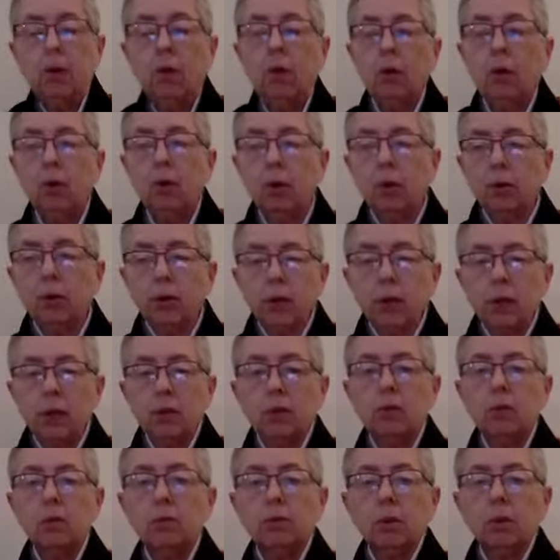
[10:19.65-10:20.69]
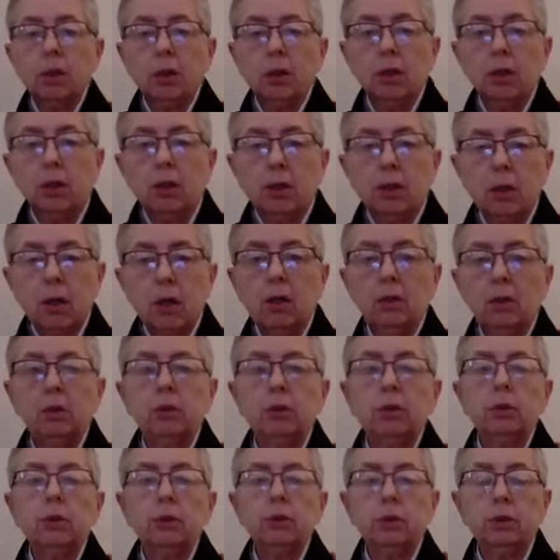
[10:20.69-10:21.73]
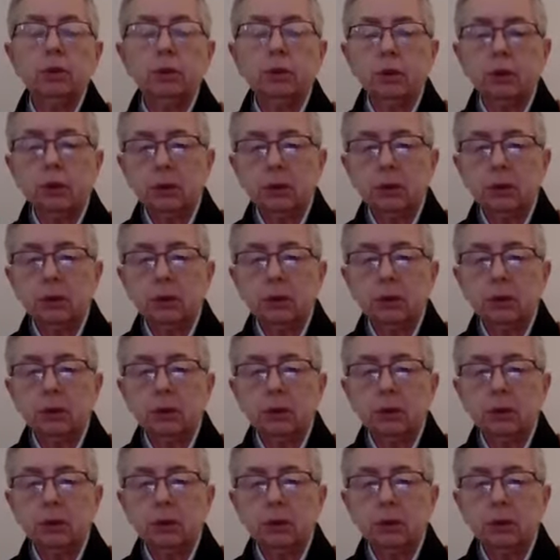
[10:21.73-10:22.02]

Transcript: all the history, the culture,